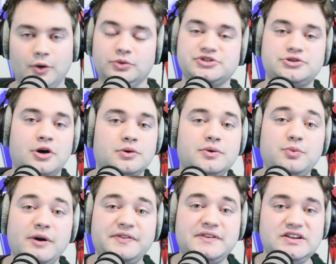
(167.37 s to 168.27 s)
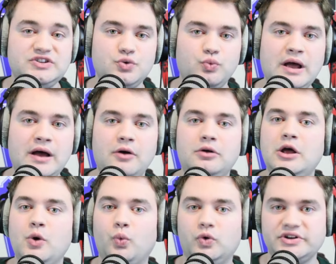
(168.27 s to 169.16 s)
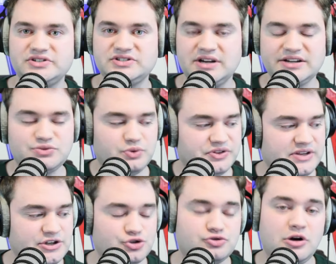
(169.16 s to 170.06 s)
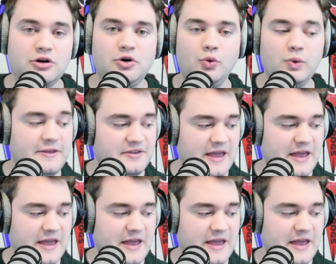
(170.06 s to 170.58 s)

We'll start with what they do well, we'll discuss what they struggle with,